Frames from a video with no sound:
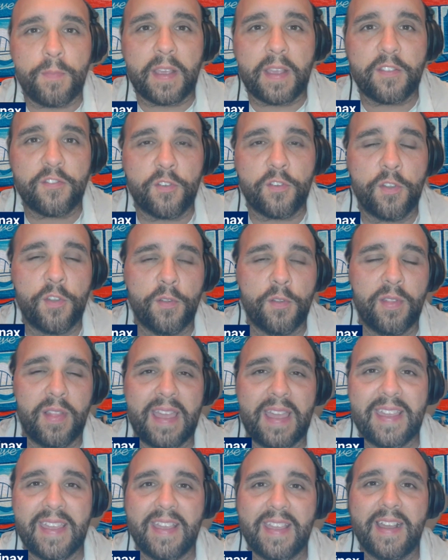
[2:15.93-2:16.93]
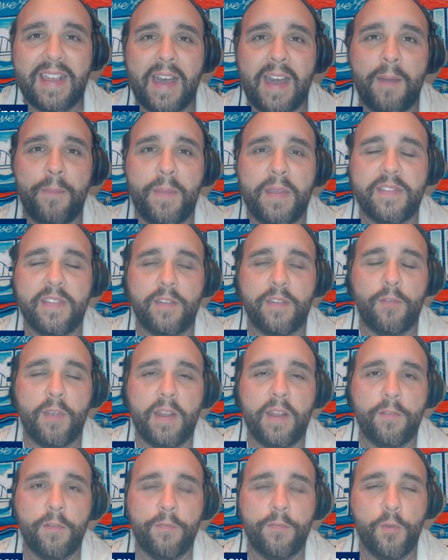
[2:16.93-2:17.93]
make sure you're liking, commenting,
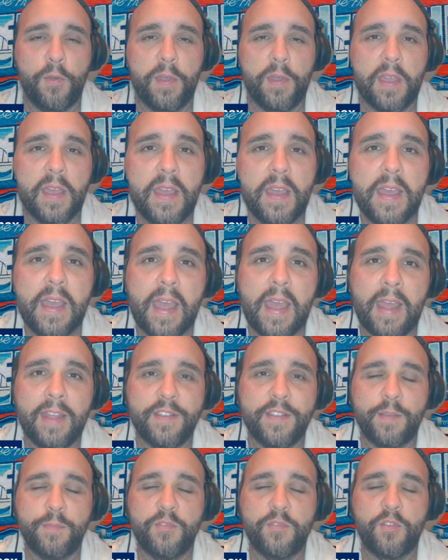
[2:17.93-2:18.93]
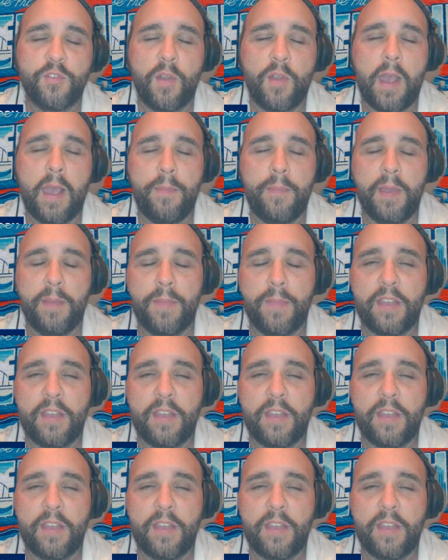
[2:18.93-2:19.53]
rating, reviewing, and subscribing.